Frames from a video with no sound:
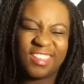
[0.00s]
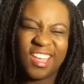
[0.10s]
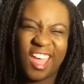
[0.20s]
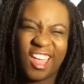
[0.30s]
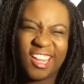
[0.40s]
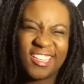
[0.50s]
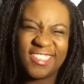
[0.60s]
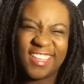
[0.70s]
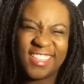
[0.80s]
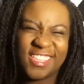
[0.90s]
yeah, let's
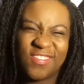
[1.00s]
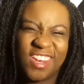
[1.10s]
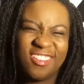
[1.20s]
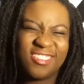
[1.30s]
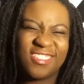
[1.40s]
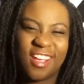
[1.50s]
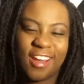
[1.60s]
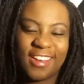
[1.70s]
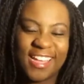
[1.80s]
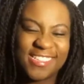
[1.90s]
get this video
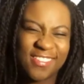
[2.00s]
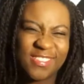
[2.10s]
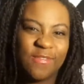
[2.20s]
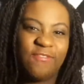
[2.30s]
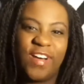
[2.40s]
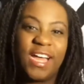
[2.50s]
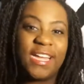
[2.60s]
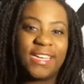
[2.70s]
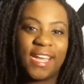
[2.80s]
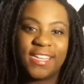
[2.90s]
started. Let's have some
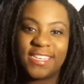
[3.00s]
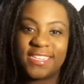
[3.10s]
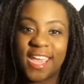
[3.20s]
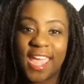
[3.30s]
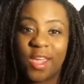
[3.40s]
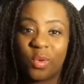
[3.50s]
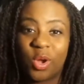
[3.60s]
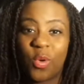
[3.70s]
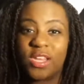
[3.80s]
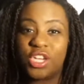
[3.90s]
fun. Today we're
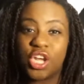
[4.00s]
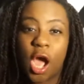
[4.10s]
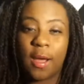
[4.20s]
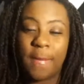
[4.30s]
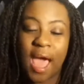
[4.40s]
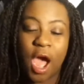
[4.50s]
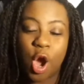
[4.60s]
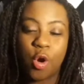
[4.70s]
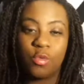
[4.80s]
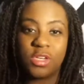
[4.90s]
going to talk
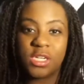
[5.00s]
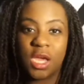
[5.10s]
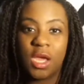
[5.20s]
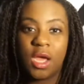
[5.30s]
about